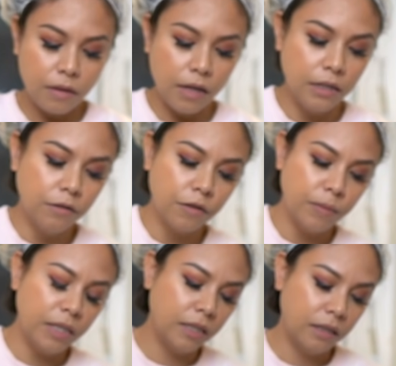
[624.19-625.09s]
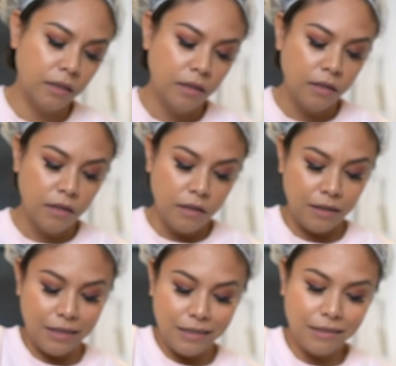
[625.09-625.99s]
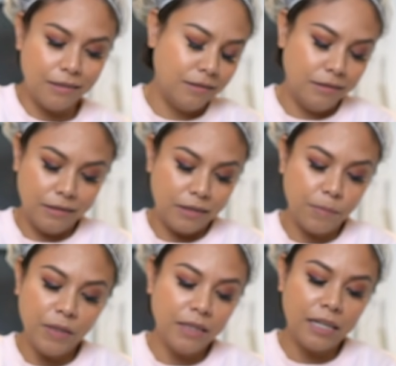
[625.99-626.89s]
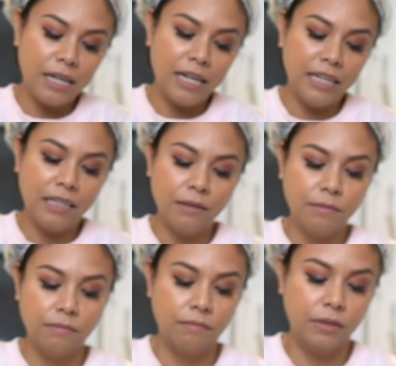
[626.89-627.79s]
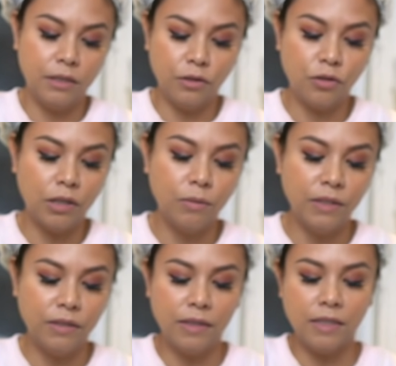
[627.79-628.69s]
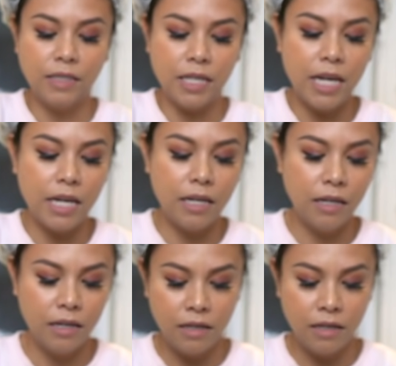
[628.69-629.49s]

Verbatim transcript: I know for me, it's something that I still struggle with to this day,